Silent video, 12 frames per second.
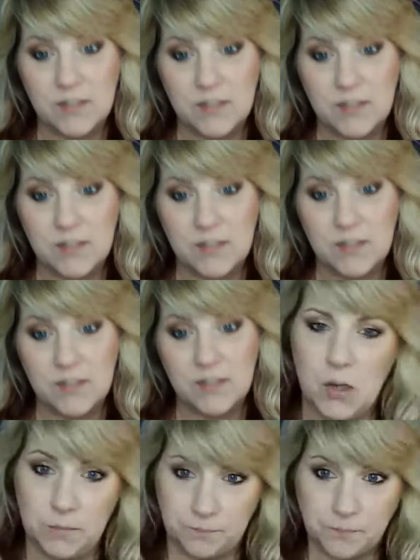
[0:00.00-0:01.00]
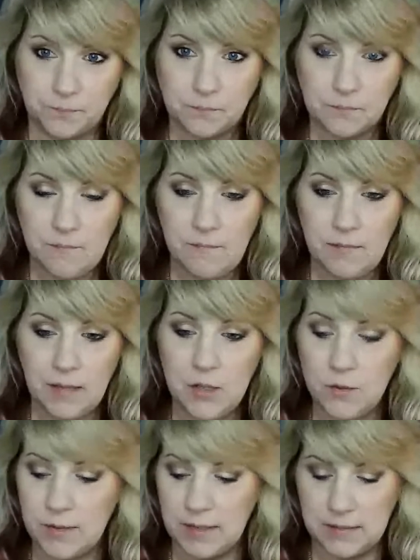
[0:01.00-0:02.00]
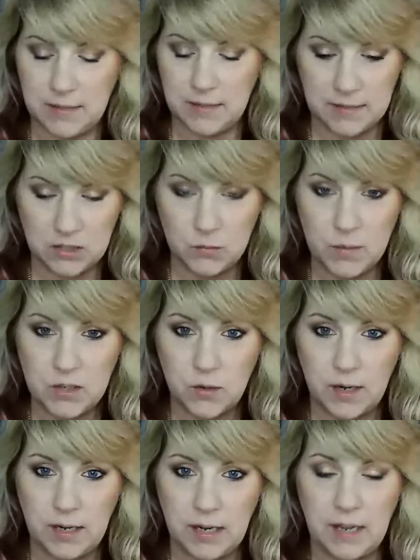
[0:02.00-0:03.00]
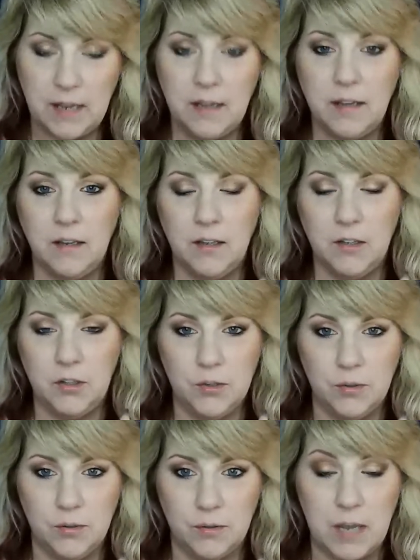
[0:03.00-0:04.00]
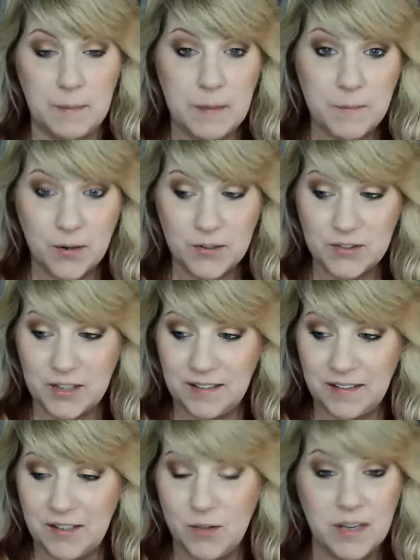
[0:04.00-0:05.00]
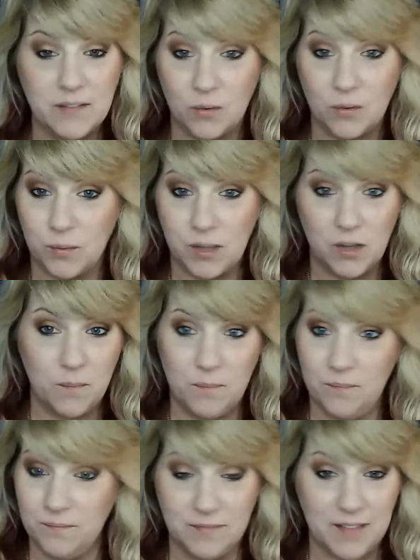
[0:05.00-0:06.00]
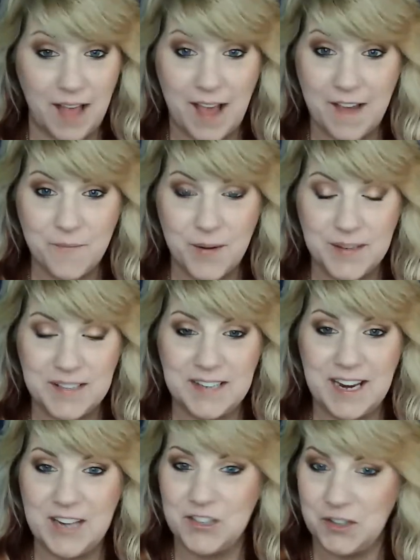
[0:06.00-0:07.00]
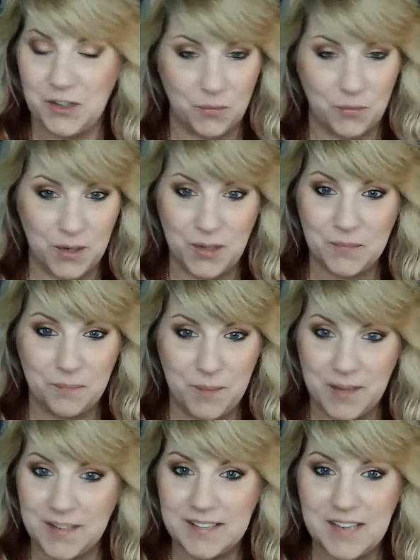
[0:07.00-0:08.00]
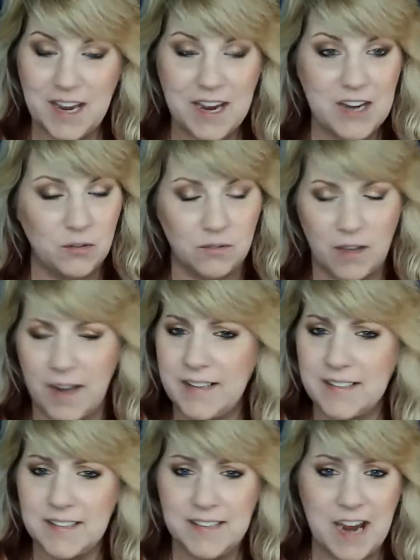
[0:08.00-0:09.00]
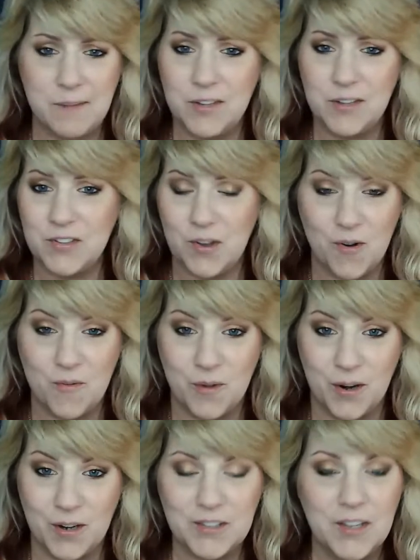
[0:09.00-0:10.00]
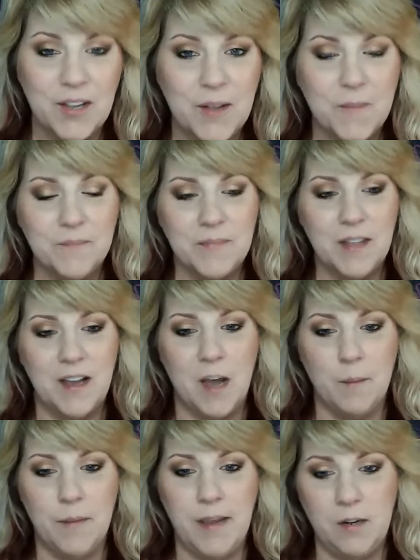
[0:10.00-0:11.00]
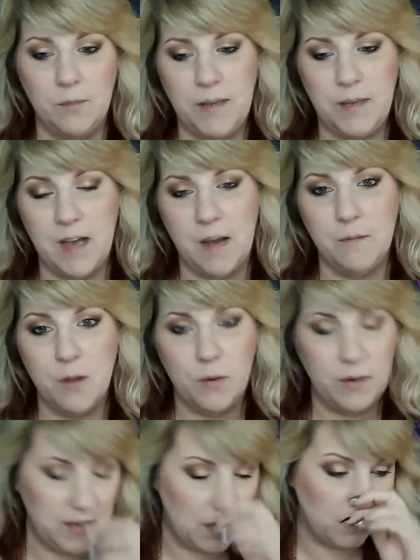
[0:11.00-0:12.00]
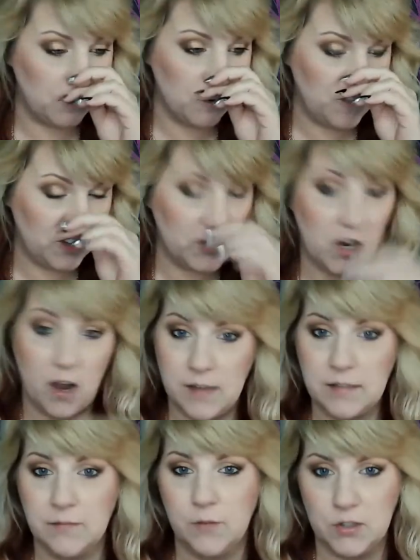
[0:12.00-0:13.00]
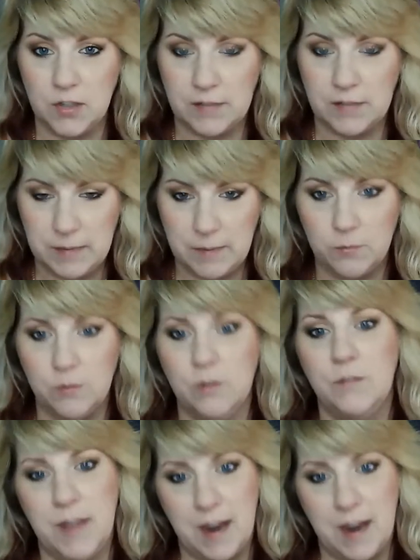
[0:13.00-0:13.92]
And so you'll get the 6-week training. You'll come in person. You'll give a real live presentation on a real big stage, lights, cameras, the whole works. It'll be uploaded, approved talks. Of course, they'll have to be approved